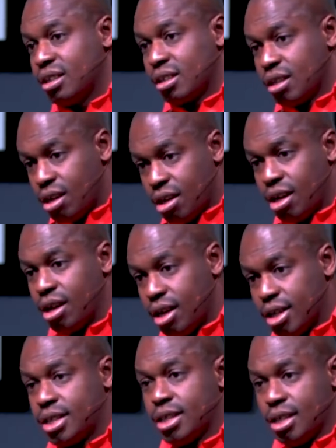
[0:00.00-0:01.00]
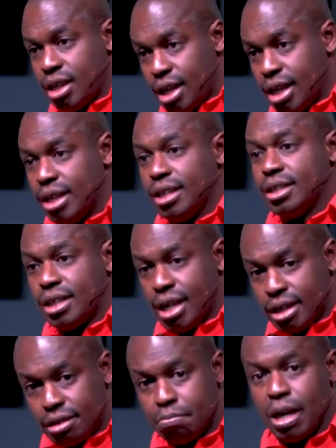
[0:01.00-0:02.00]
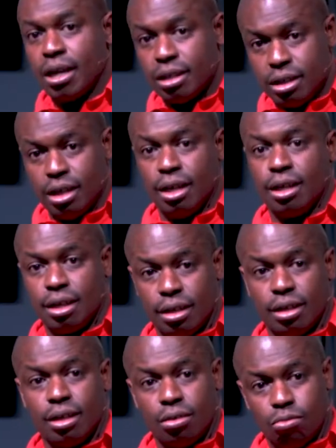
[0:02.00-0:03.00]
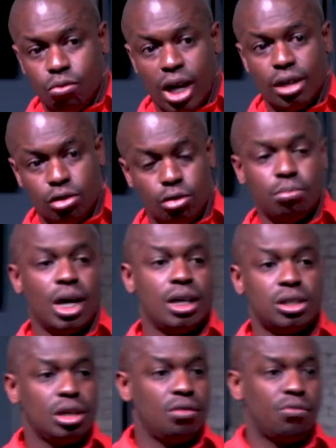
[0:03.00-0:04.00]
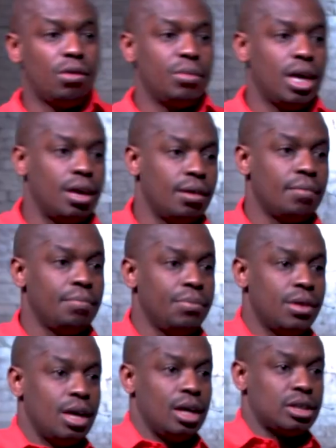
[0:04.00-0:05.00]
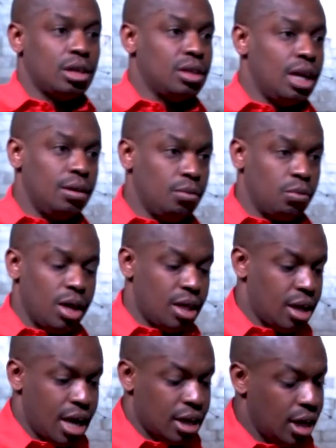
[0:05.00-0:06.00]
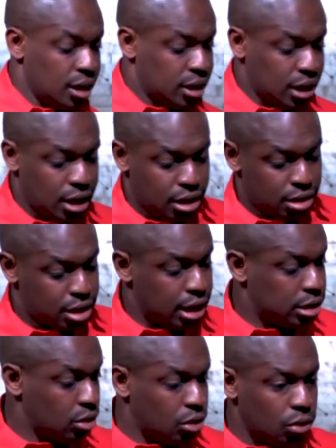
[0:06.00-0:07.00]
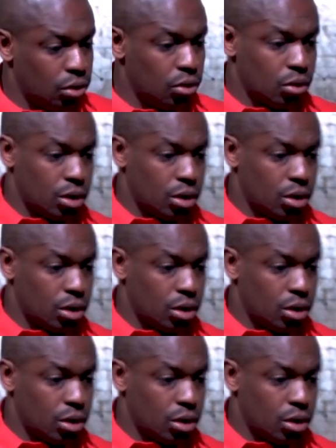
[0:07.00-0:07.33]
God is expecting way too much from me. And so that whether that is in the things you do or